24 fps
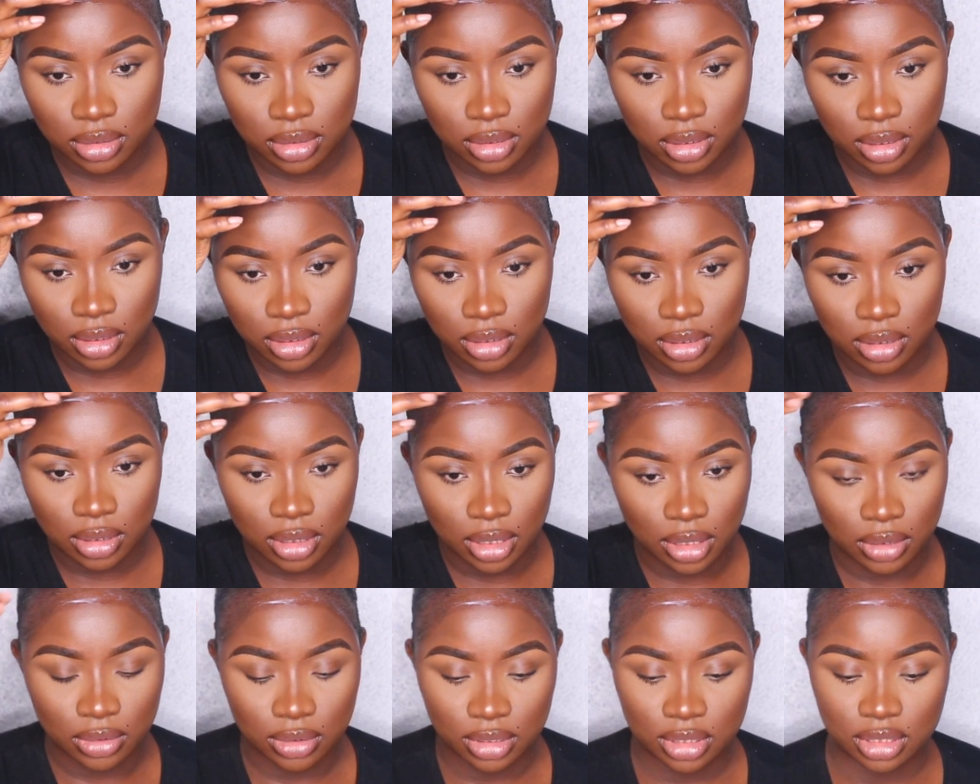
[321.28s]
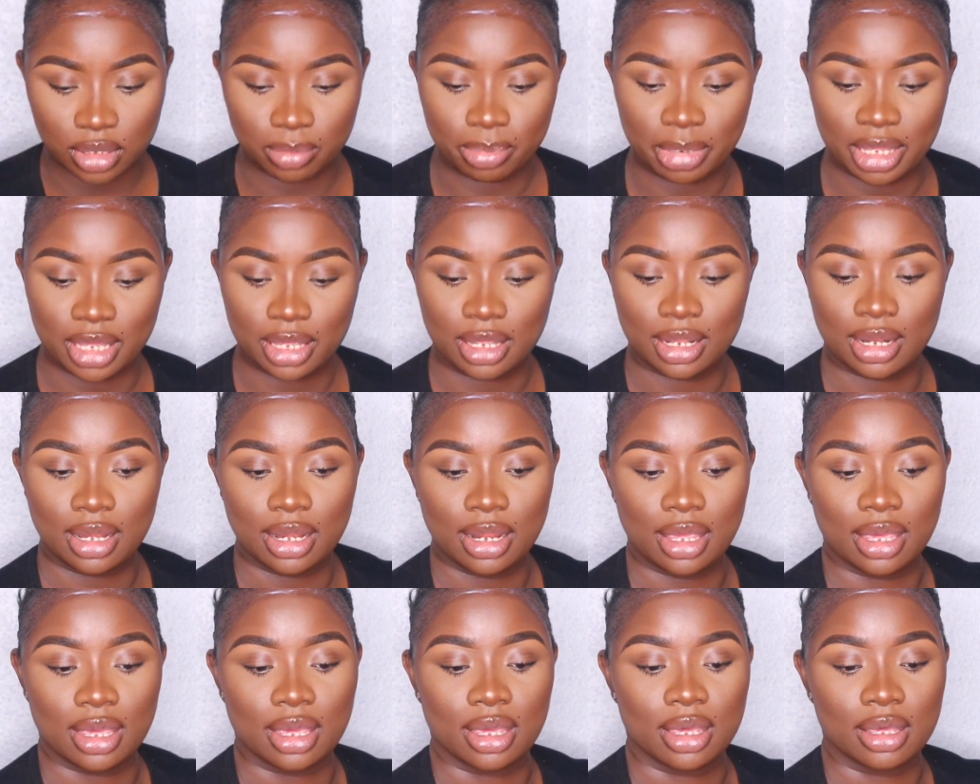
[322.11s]
so it looks a bit
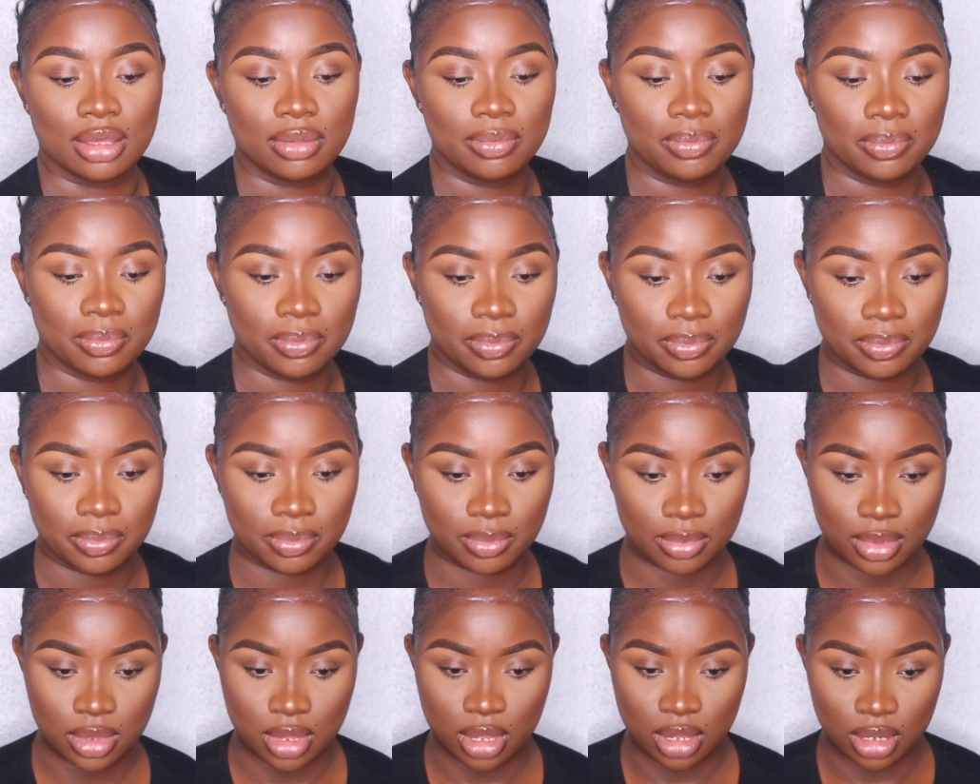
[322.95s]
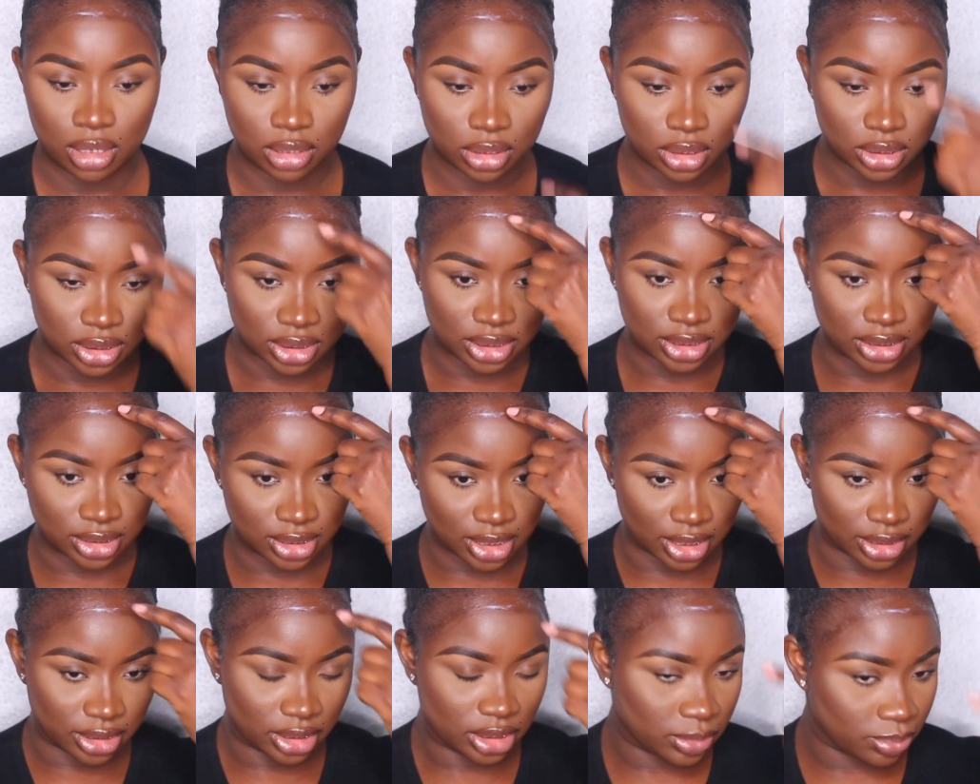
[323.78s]
clear, just
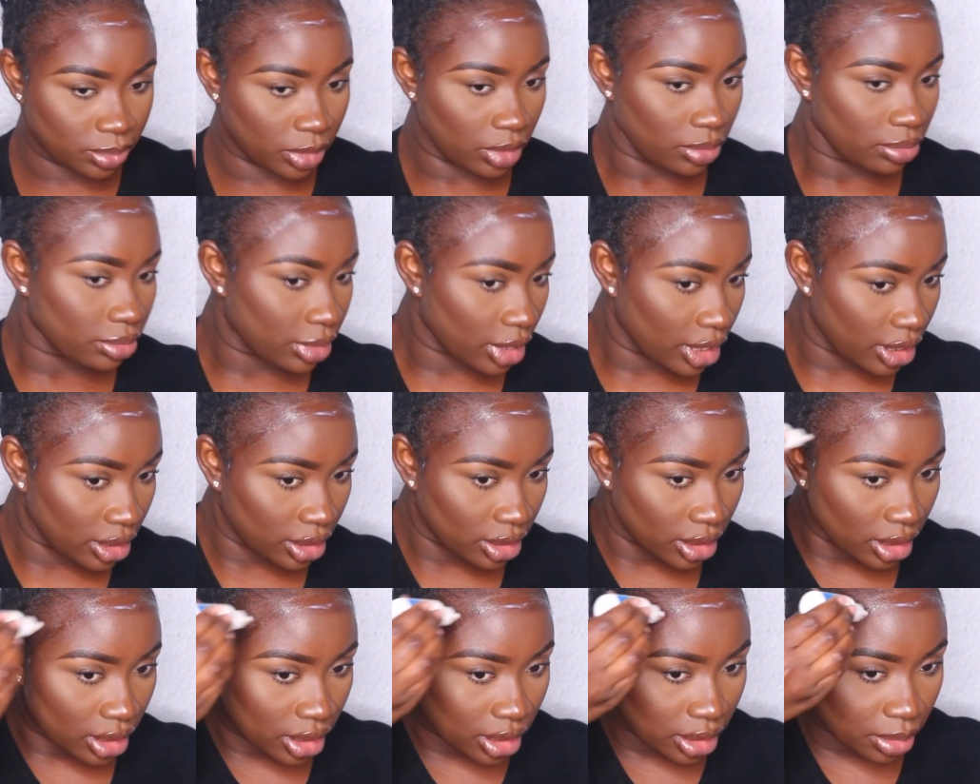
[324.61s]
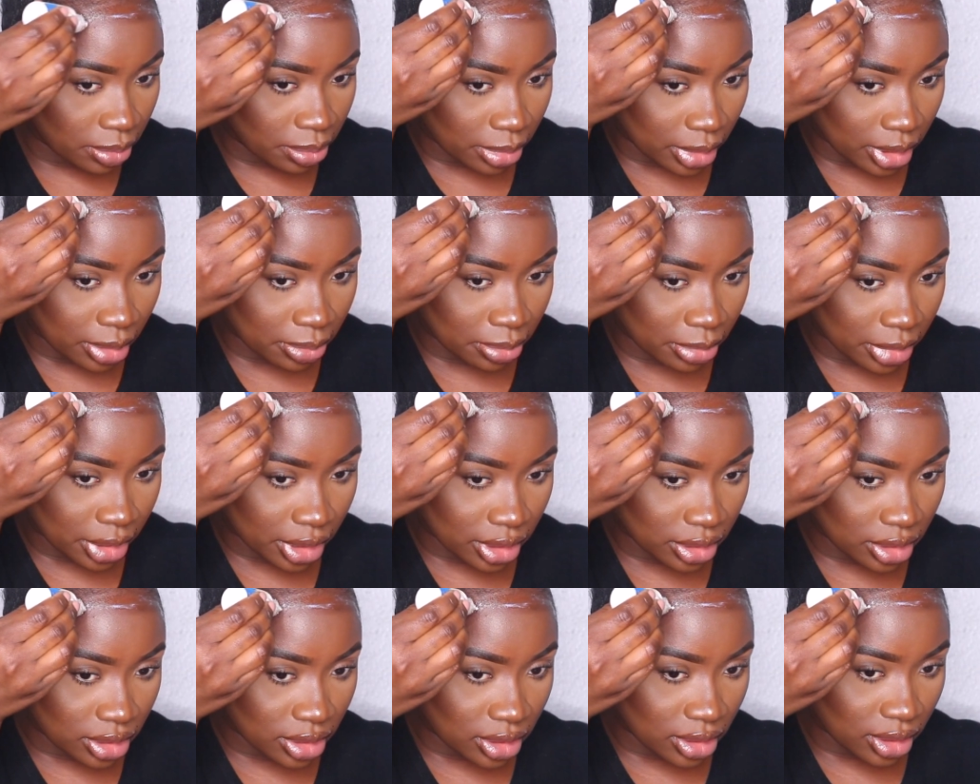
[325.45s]
that spot right there, but I'm
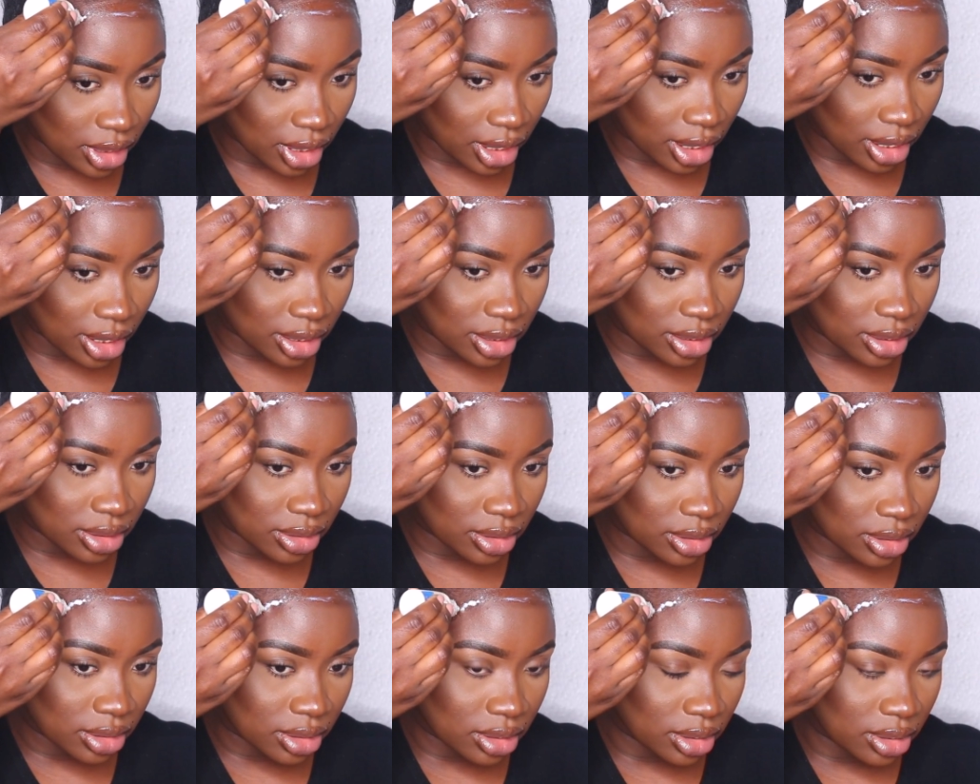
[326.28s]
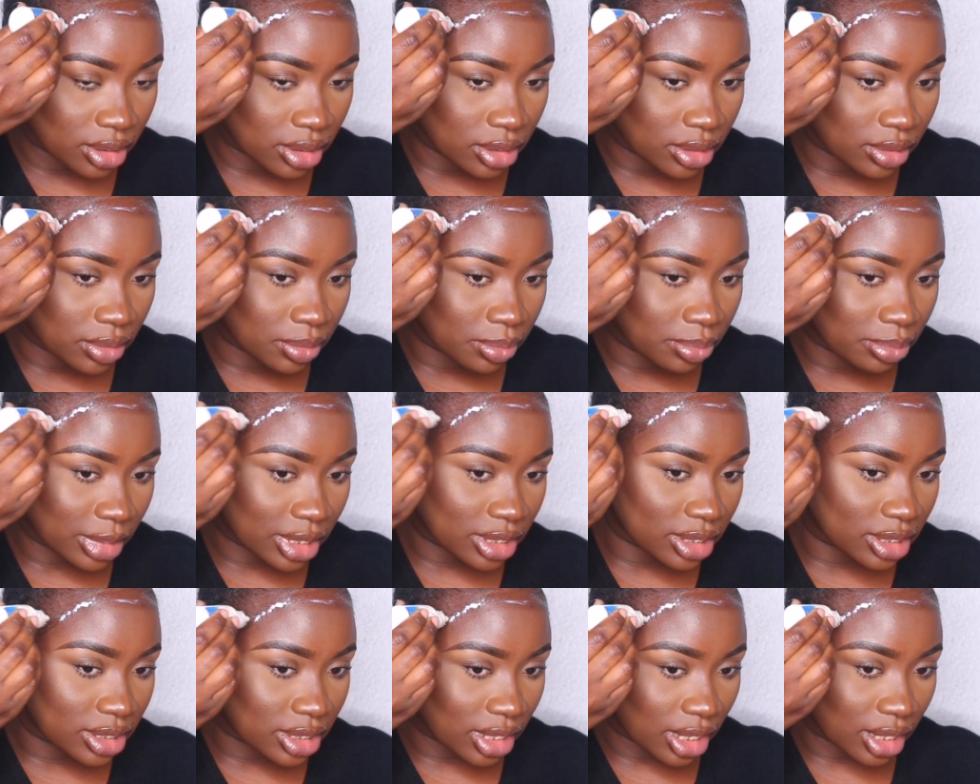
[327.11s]
going to add
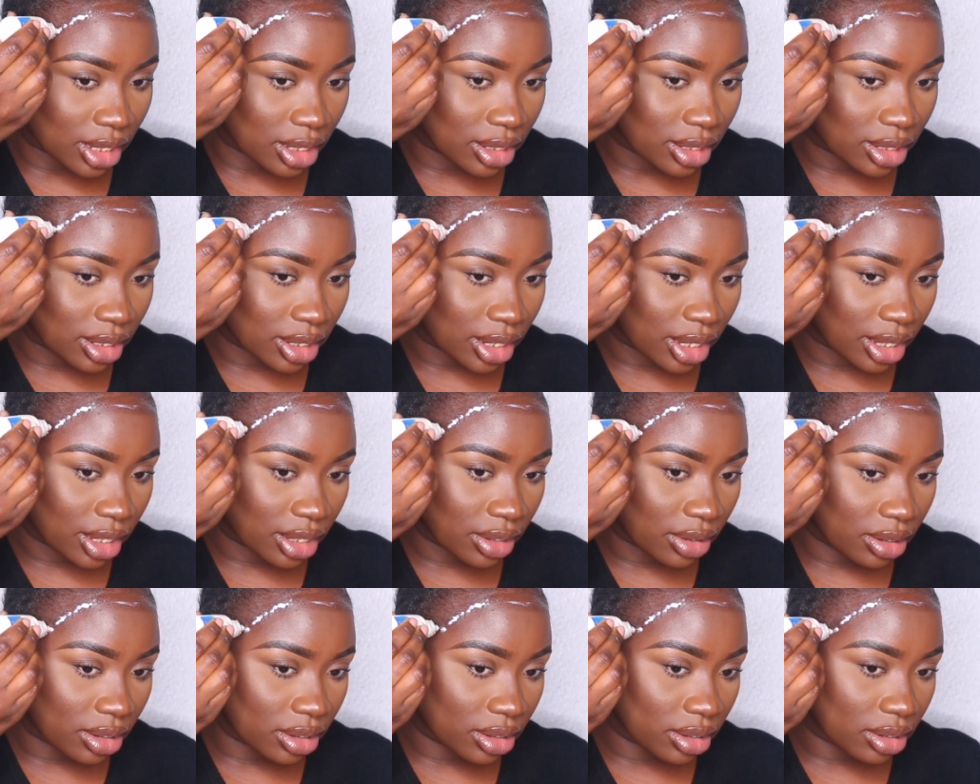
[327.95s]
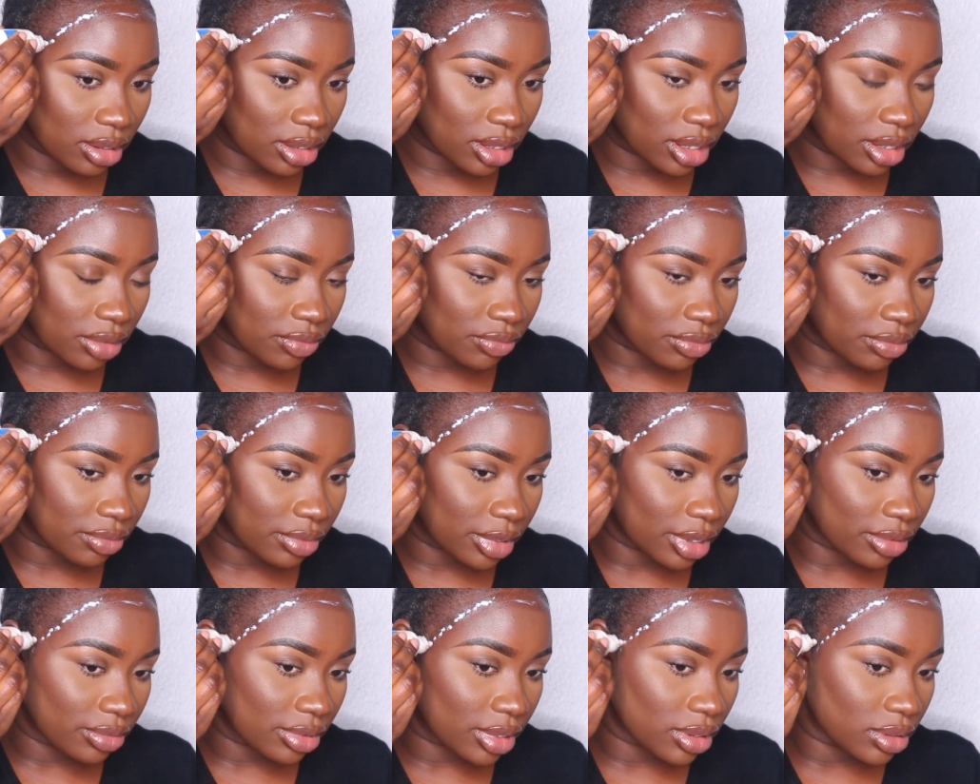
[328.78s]
my second layer
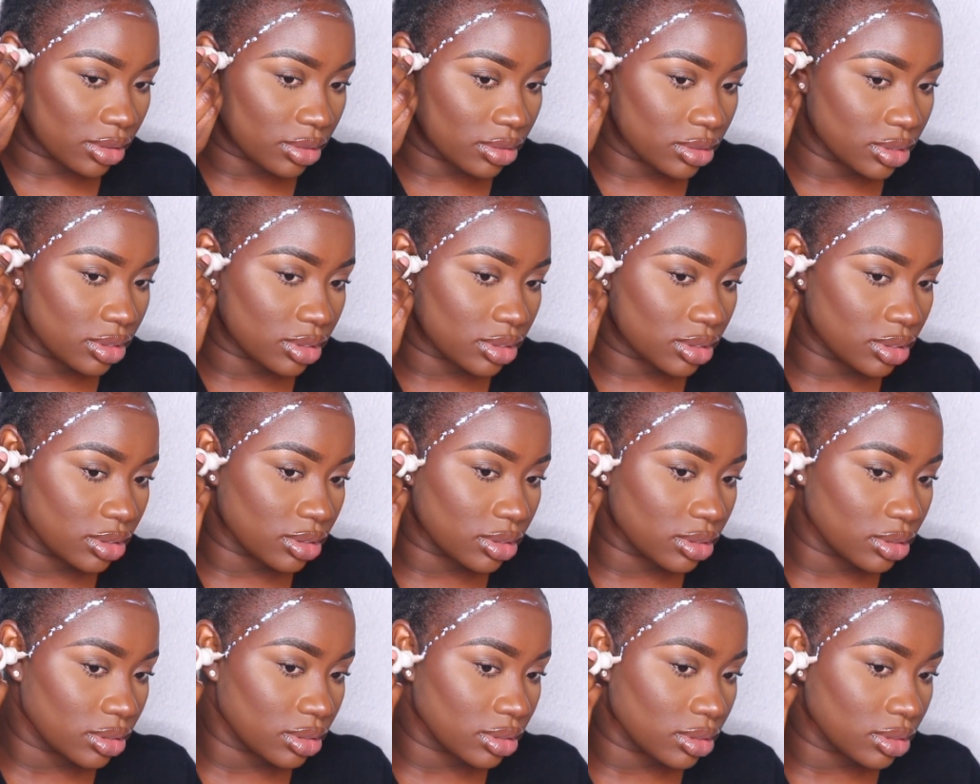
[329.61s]
everywhere else.